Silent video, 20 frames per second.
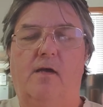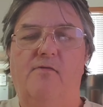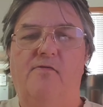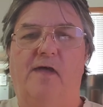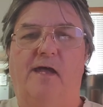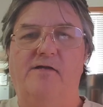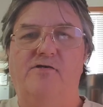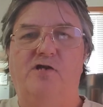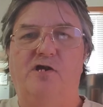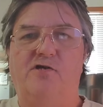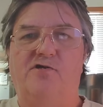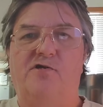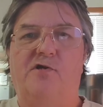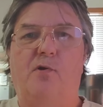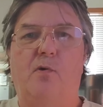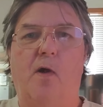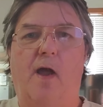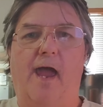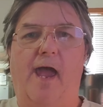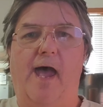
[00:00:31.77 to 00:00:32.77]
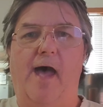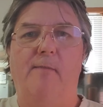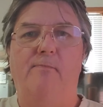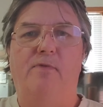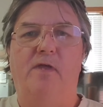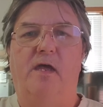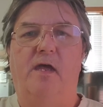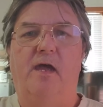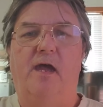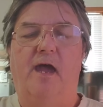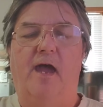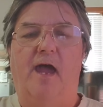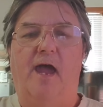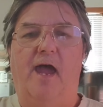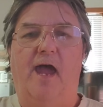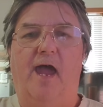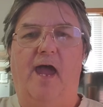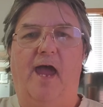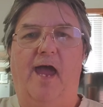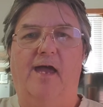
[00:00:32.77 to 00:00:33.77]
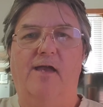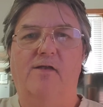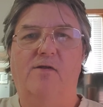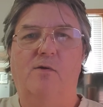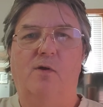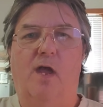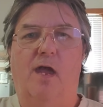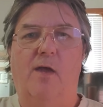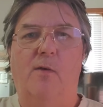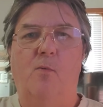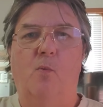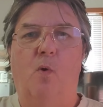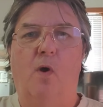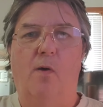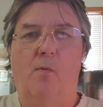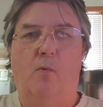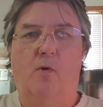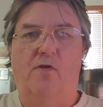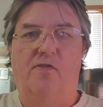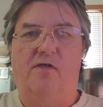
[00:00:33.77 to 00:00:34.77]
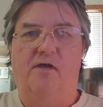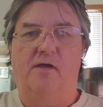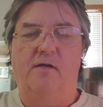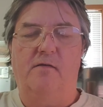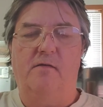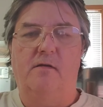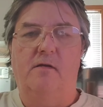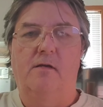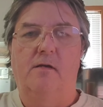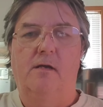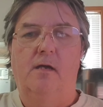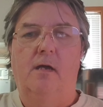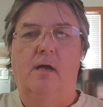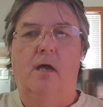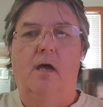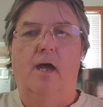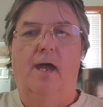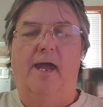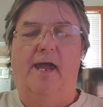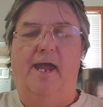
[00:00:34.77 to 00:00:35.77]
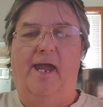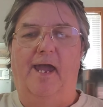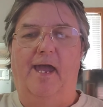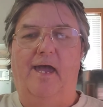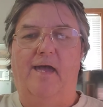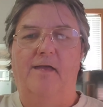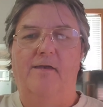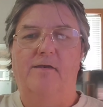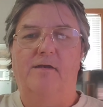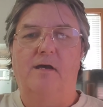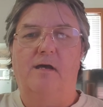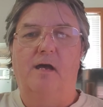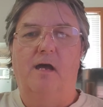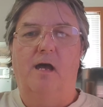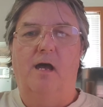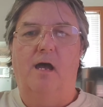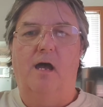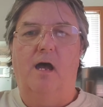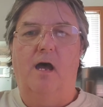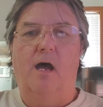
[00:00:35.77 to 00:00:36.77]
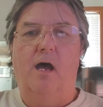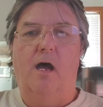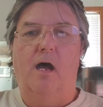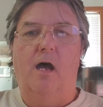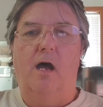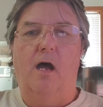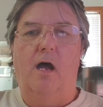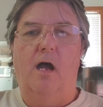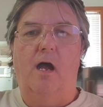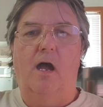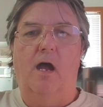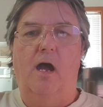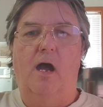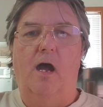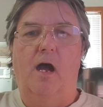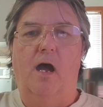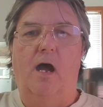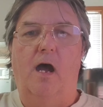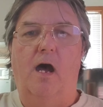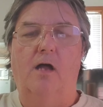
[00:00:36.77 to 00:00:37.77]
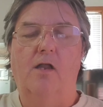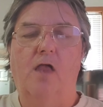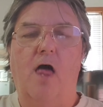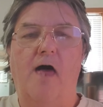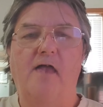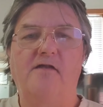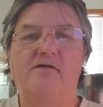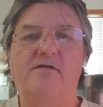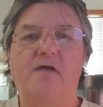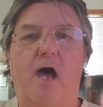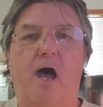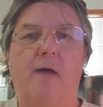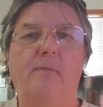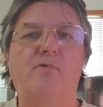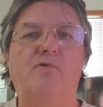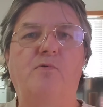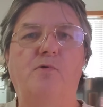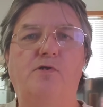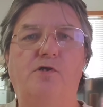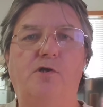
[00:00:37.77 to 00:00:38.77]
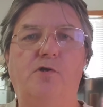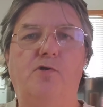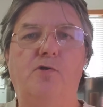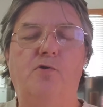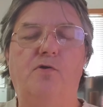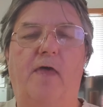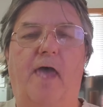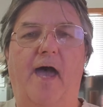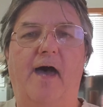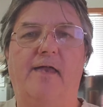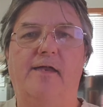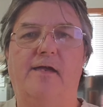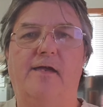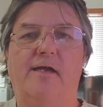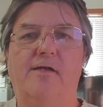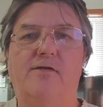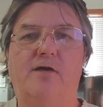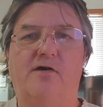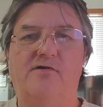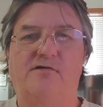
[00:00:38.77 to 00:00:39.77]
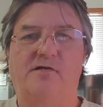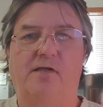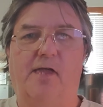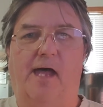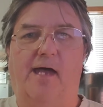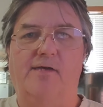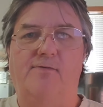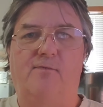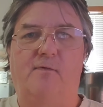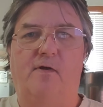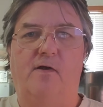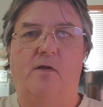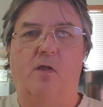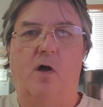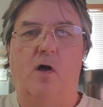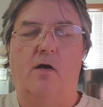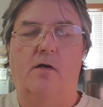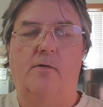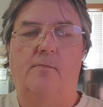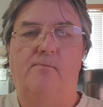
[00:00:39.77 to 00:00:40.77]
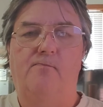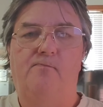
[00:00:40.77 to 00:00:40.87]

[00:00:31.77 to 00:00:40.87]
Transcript: They just grabbed and, and went with it. And a lot of times when you do that, it doesn't last very long.